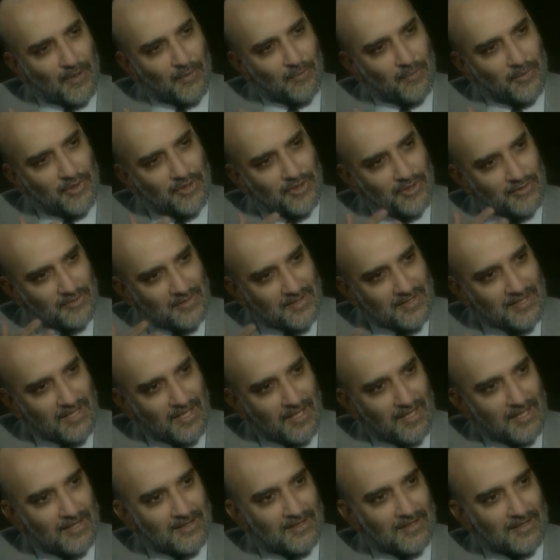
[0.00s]
Would you
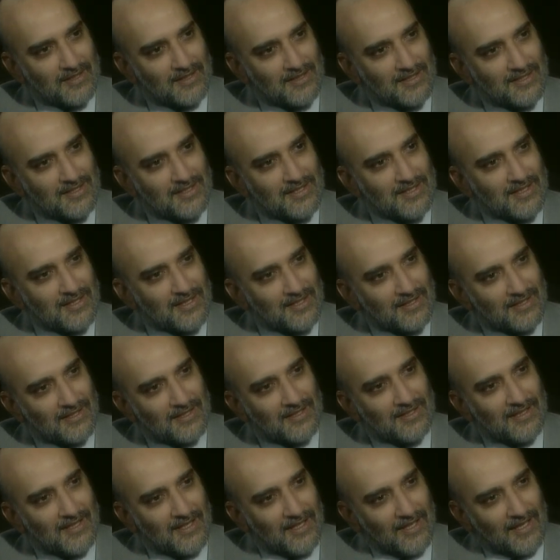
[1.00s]
say that,
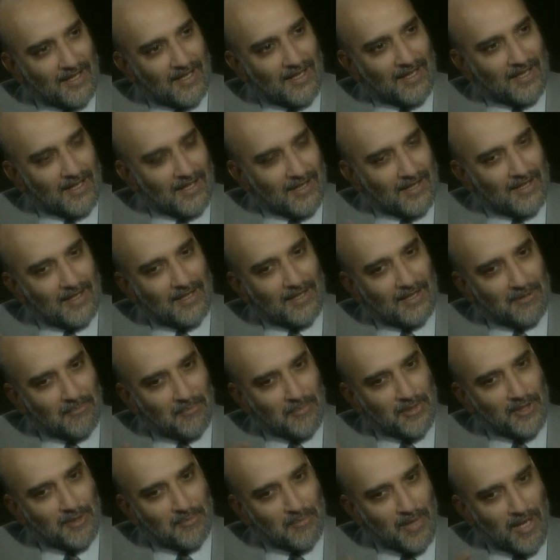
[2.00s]

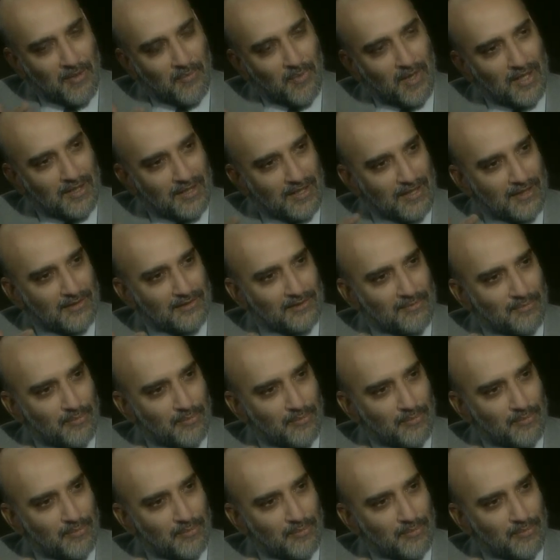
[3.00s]
you know, by working on the